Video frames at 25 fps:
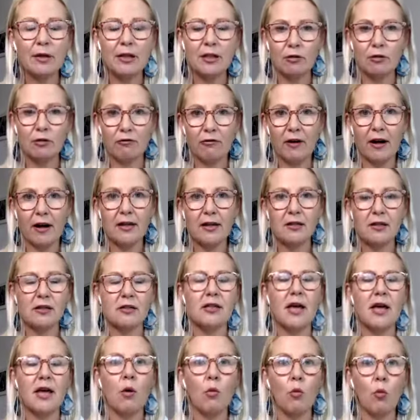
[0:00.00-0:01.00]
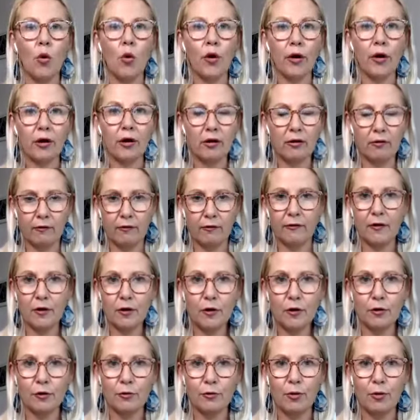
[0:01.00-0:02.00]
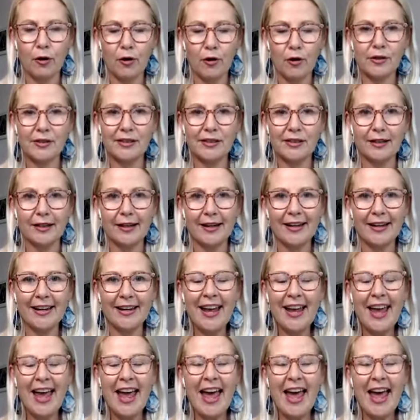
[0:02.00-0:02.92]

or phrases that work for you personally.